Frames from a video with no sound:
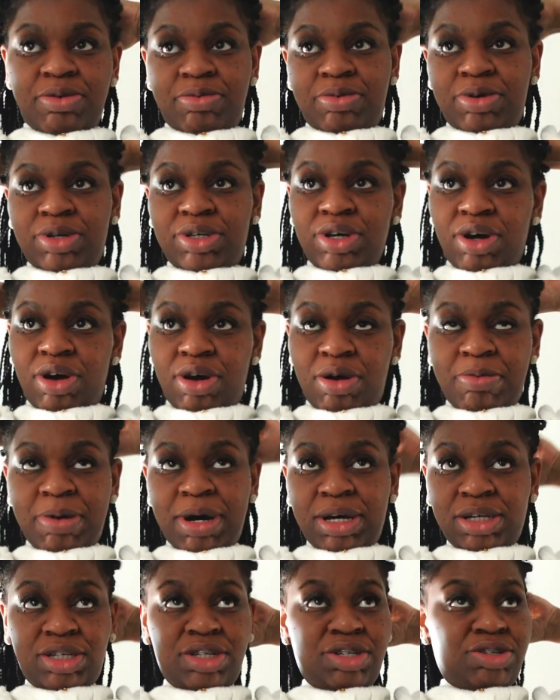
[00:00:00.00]
So I'm
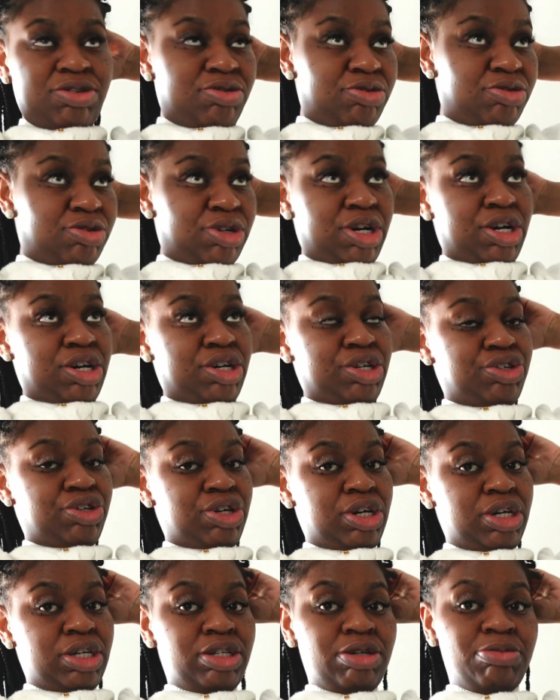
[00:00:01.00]
about to
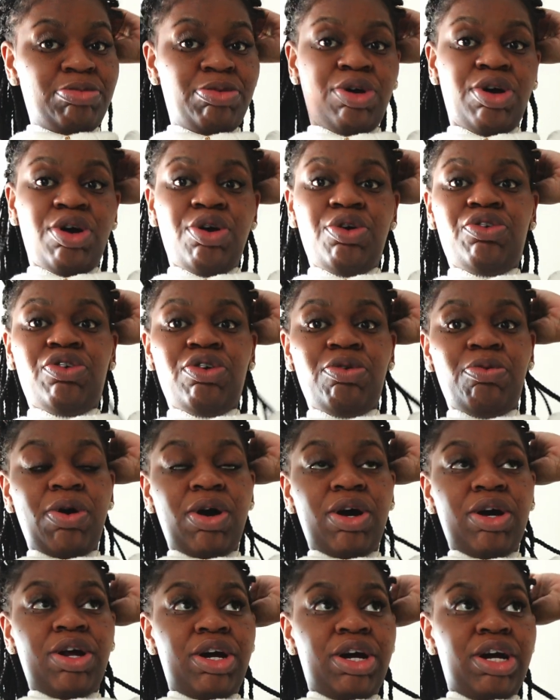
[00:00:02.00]
drink some more okra
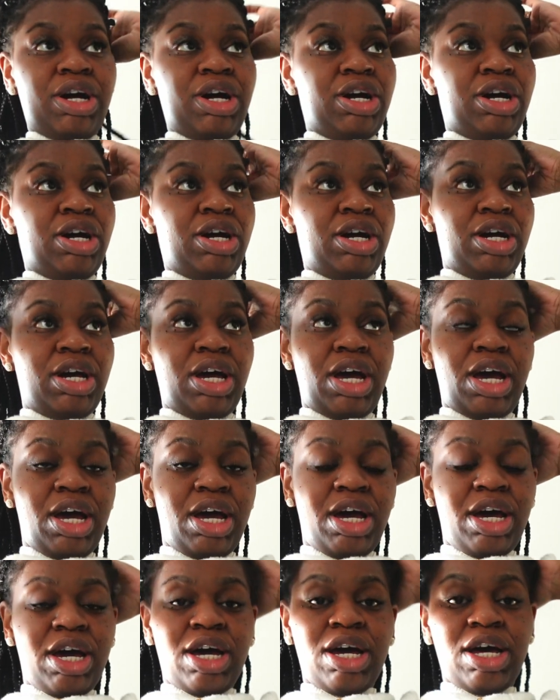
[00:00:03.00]
water
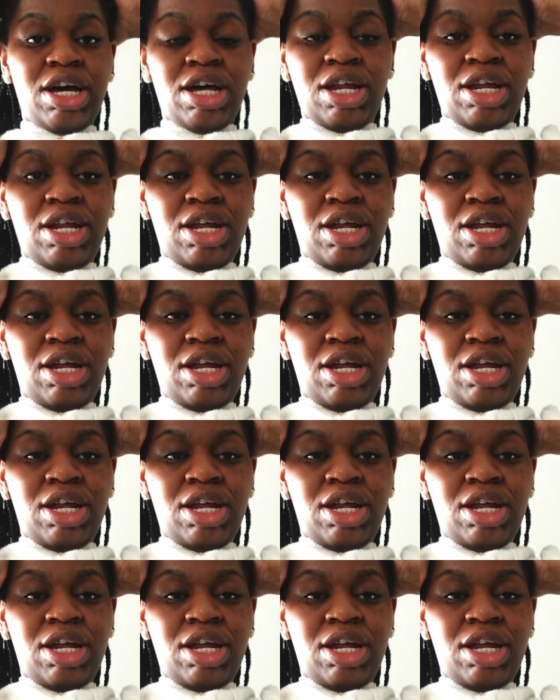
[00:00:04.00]
and